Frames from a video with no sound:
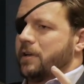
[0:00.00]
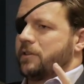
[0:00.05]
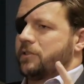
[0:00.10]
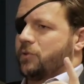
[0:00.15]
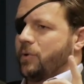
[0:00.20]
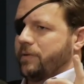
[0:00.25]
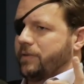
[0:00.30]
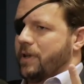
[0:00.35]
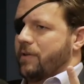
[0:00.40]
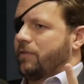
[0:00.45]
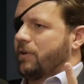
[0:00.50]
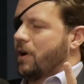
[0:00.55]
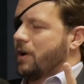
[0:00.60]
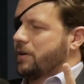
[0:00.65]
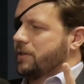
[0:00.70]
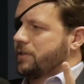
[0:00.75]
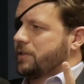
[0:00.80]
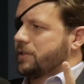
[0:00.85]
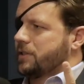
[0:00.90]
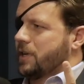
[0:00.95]
So we have to have an
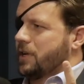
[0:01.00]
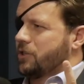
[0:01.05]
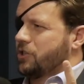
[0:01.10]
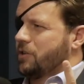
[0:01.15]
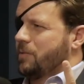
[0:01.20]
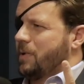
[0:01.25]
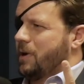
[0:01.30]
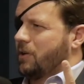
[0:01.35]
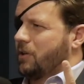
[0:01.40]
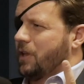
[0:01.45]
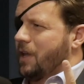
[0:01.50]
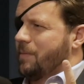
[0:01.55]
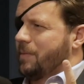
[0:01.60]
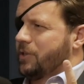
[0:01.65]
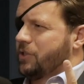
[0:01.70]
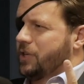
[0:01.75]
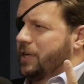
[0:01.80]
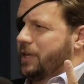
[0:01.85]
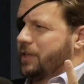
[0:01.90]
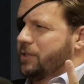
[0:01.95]
honest discussion about
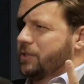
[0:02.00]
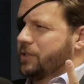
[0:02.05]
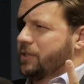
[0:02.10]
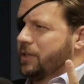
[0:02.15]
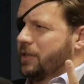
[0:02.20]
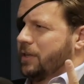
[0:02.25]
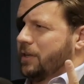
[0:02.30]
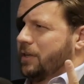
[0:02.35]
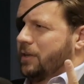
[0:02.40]
climate change.